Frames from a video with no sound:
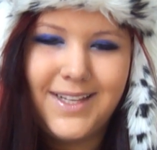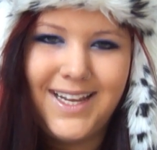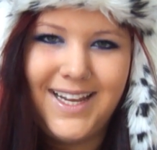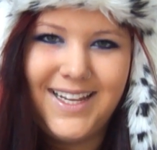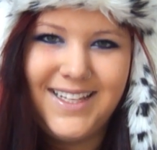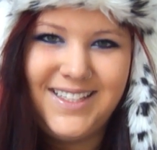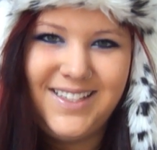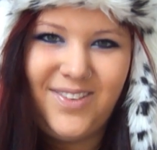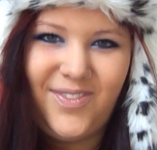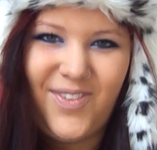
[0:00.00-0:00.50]

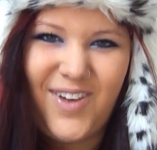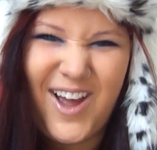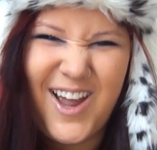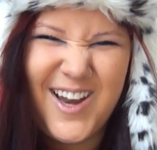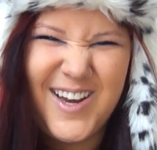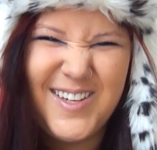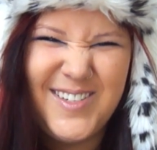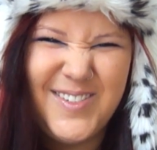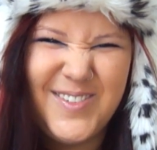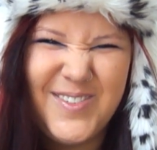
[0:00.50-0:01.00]
it's
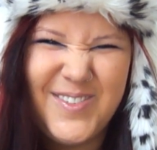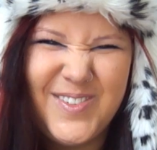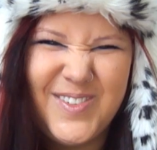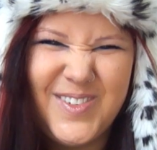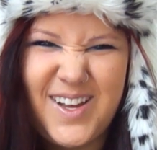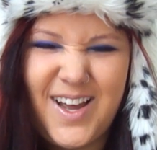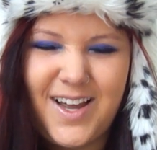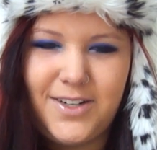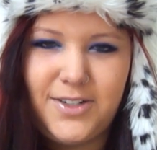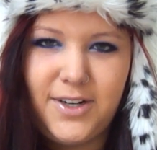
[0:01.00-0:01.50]
fun.
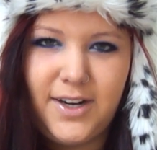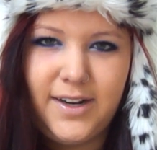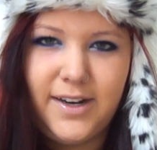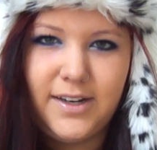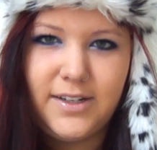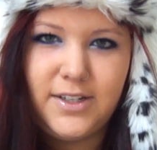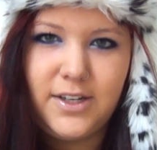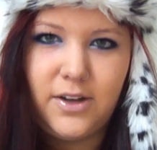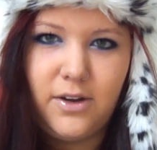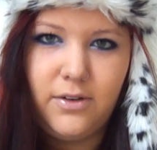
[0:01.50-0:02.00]
I try
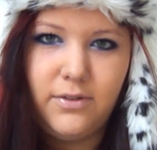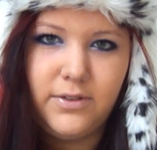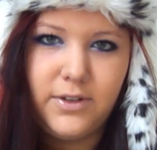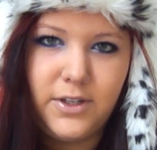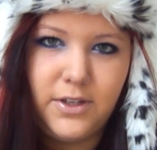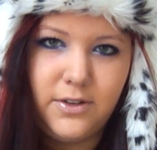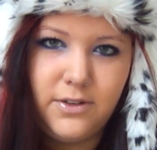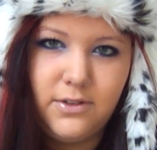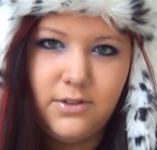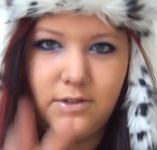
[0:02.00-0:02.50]
not to
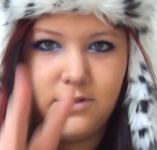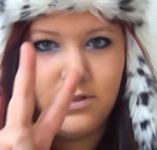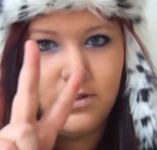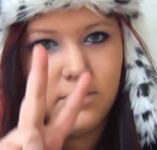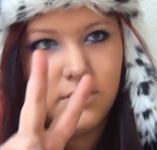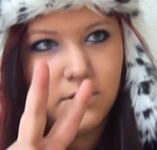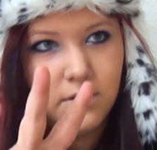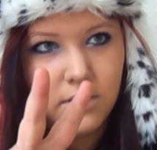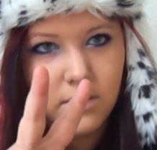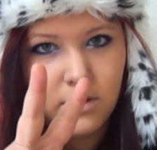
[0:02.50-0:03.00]
overuse
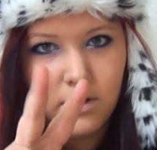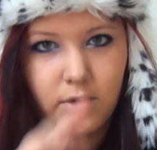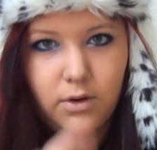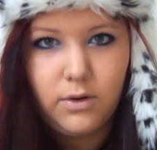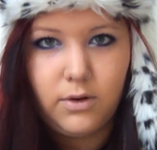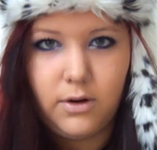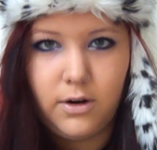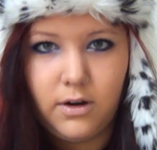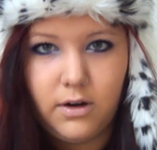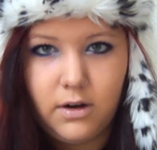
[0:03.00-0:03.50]

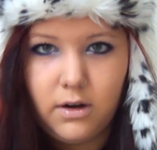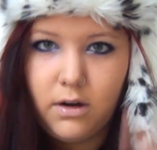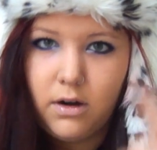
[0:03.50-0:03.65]
or